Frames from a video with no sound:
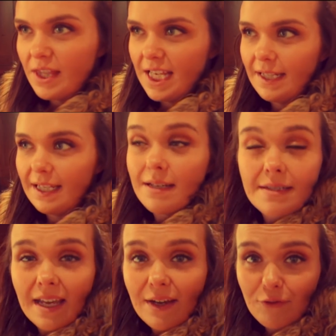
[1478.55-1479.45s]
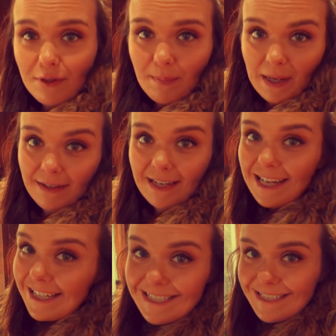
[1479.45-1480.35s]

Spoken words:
then the kids get a free pancake and